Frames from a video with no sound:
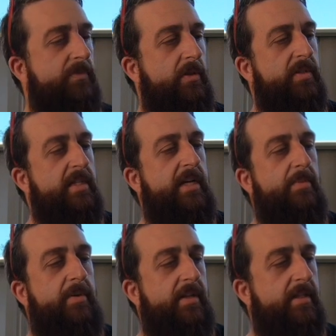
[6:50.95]
So we're starting
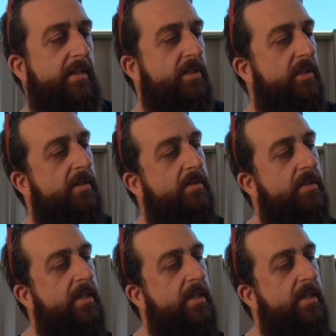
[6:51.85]
up another collection. That was